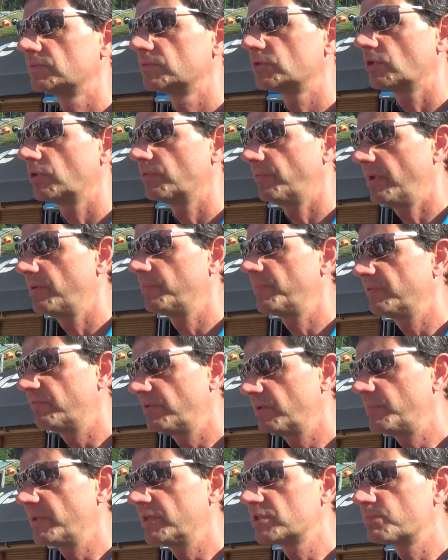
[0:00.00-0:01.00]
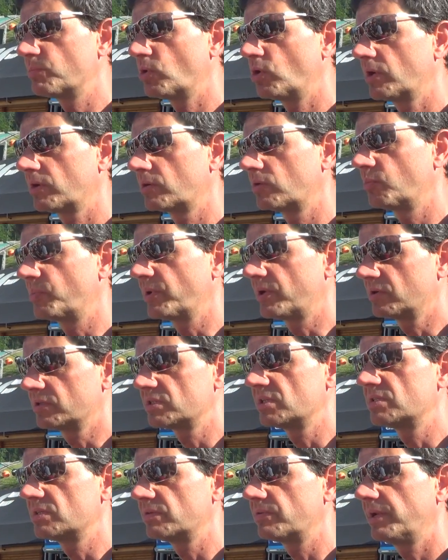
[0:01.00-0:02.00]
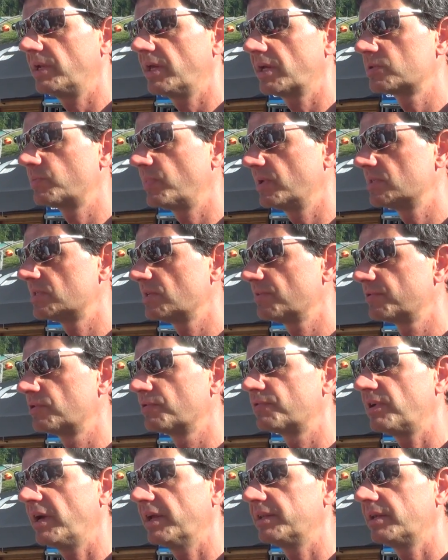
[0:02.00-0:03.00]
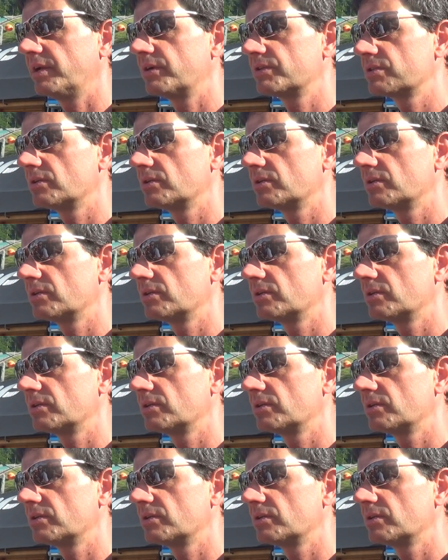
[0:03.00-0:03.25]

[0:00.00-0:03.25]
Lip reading: So well, it will be a smaller group because it's really expensive to fly there.